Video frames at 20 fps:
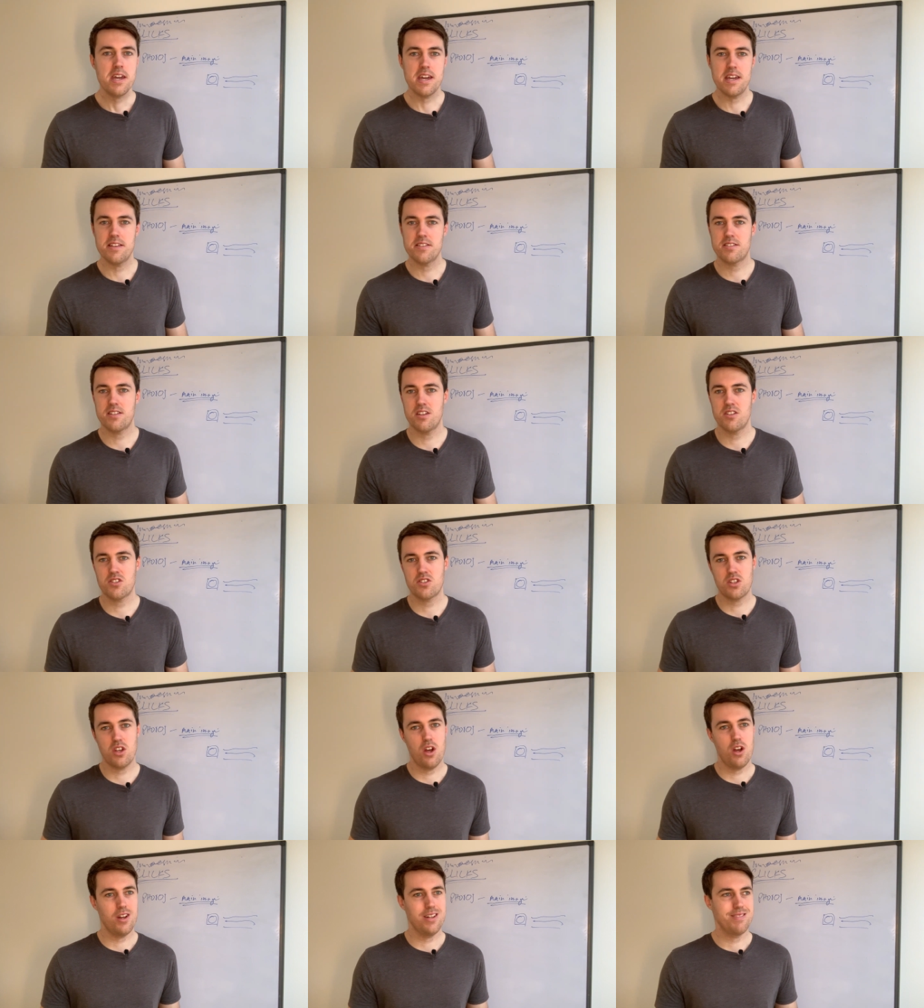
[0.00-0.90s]
it's a
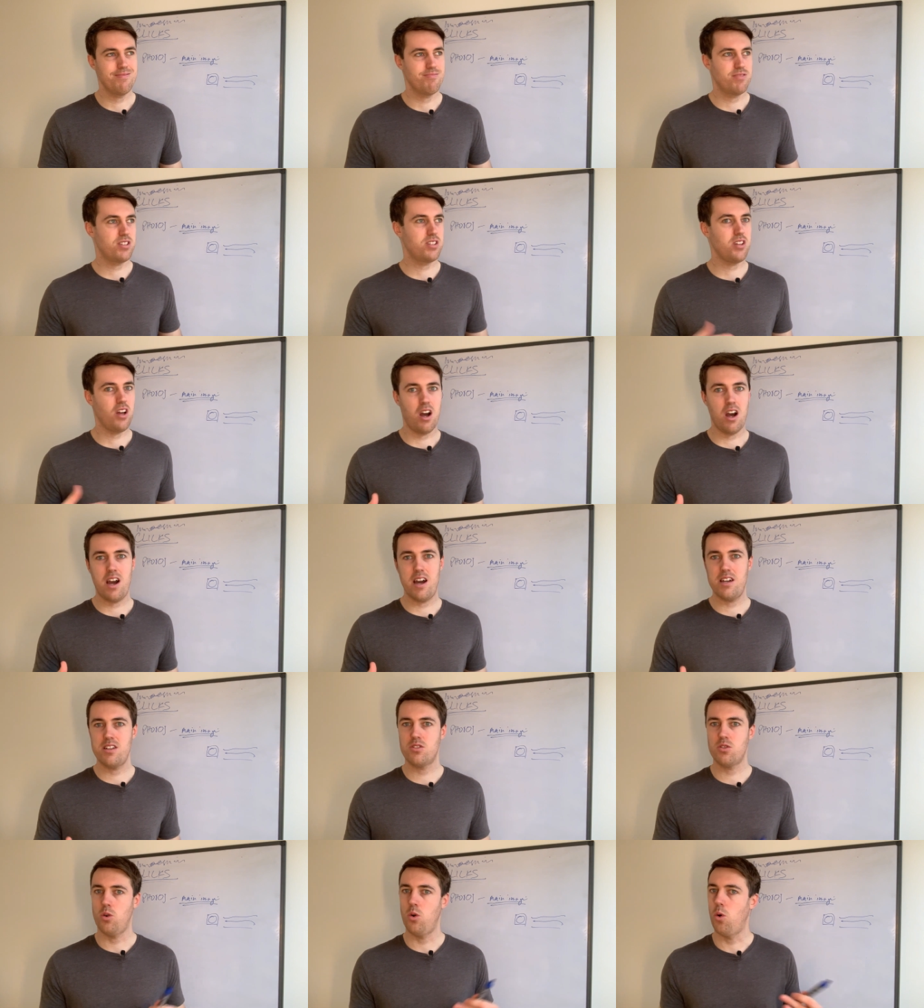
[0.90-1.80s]
certain
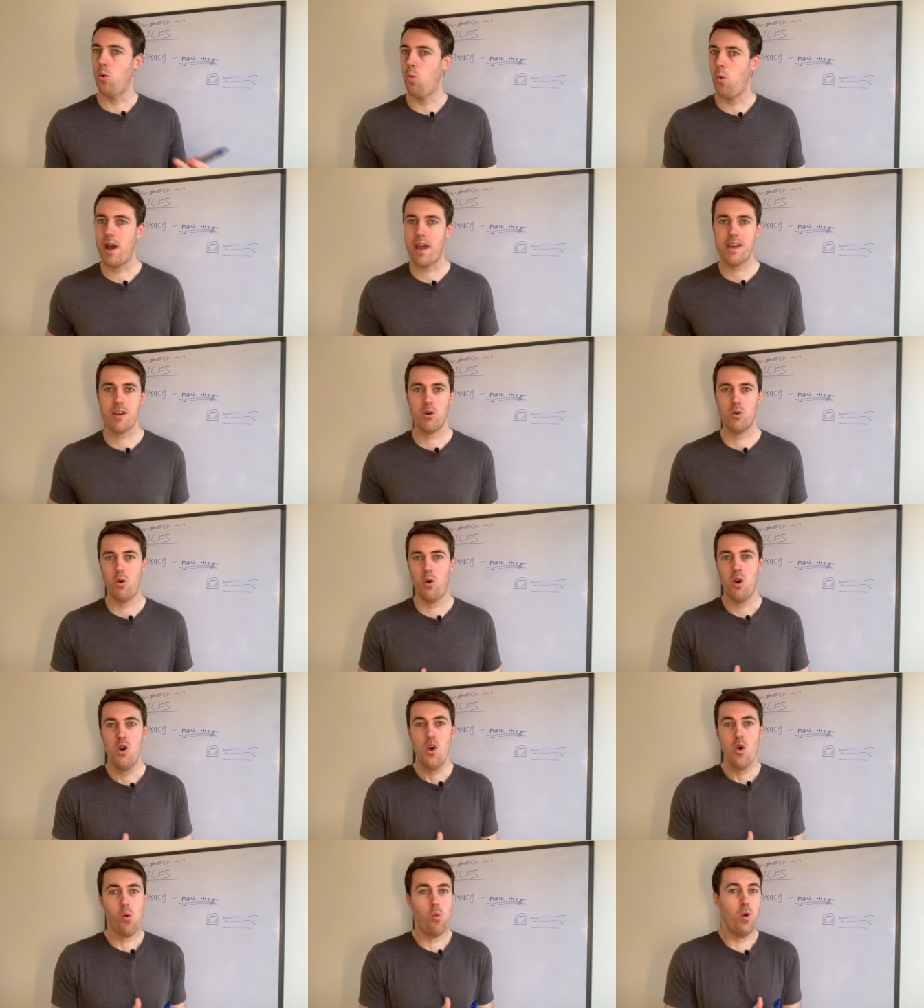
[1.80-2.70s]
size or weight,
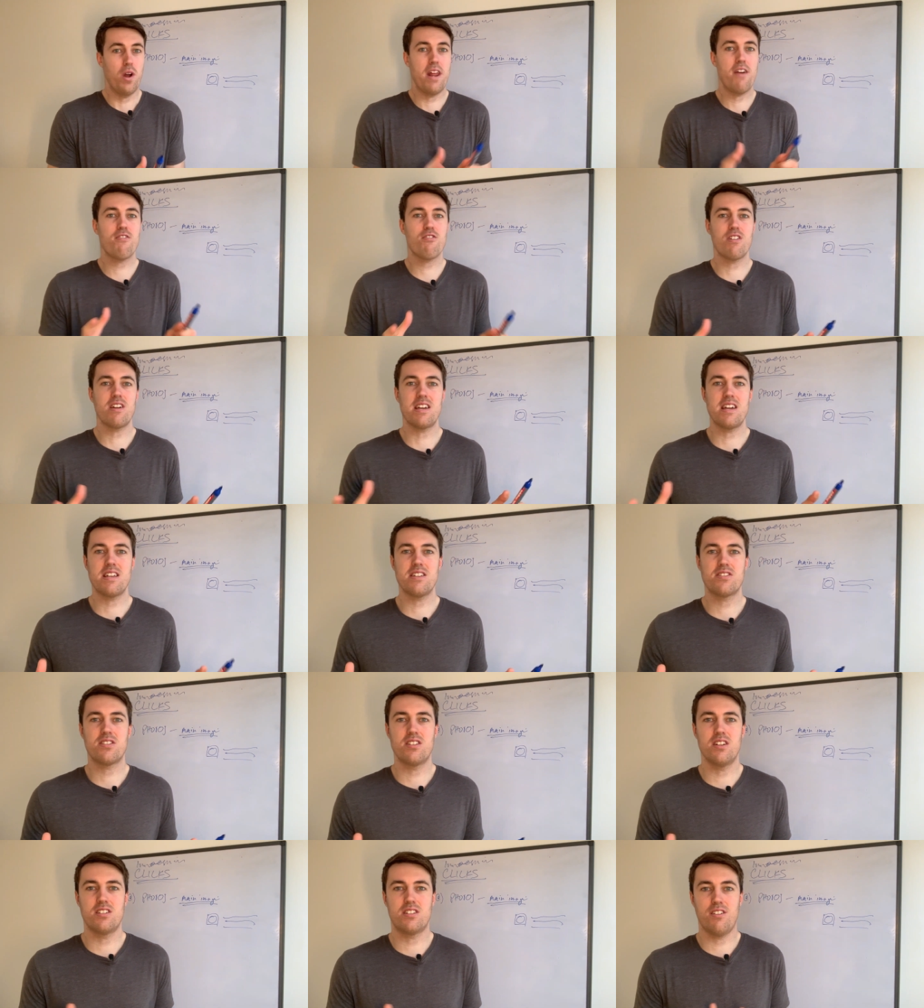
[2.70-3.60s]
or whatever it
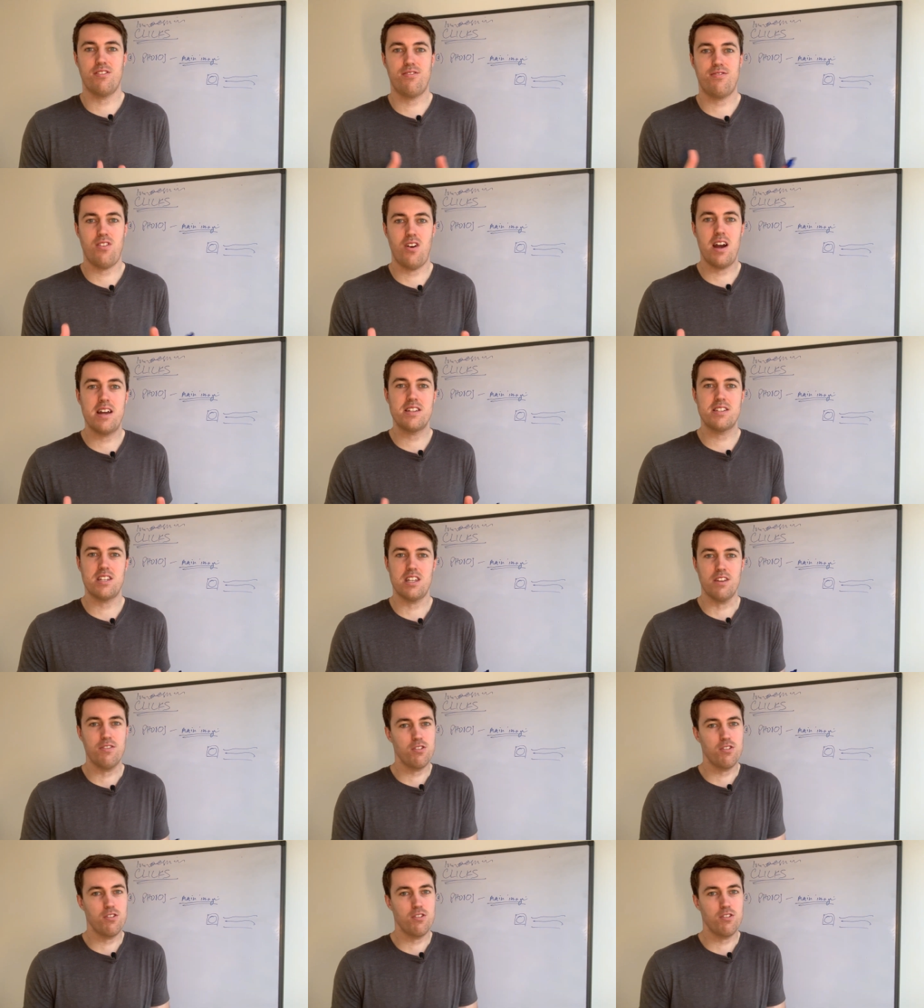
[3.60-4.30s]
is that defines it.